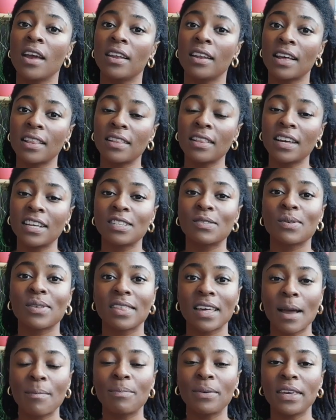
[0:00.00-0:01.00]
Nonetheless, with
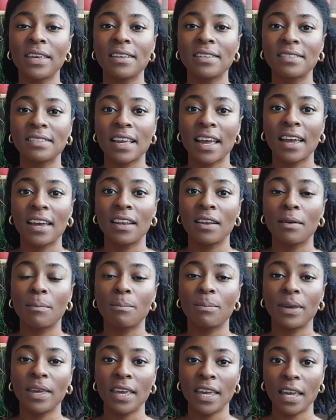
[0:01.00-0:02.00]
that being said,
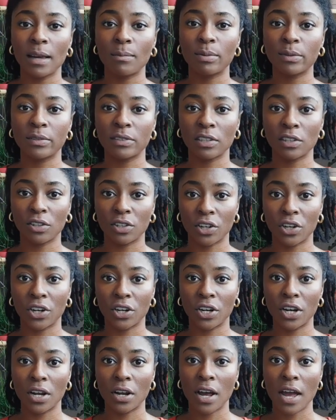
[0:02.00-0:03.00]
being able to
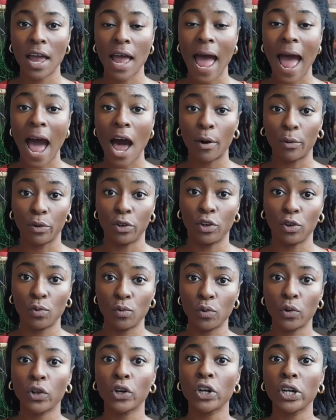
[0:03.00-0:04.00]
learn how you
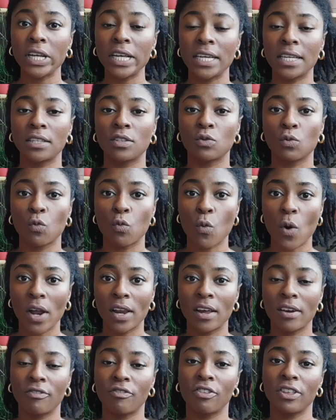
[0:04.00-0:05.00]
learn is one
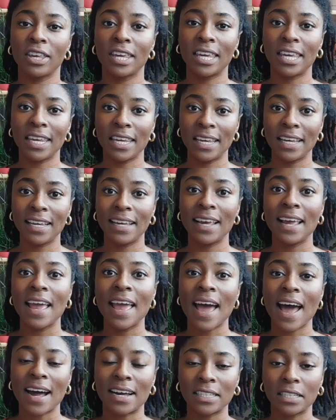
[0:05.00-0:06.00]
of the key
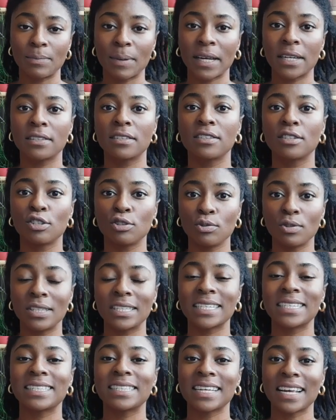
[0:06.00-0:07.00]
aspects to
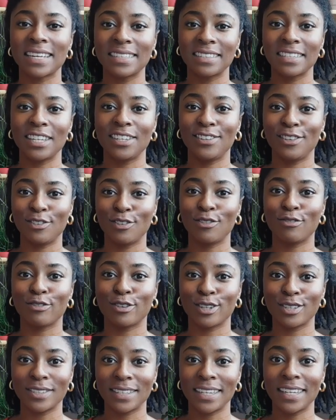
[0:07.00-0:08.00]
success in
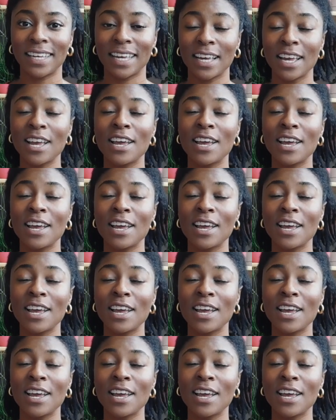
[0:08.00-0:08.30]
university.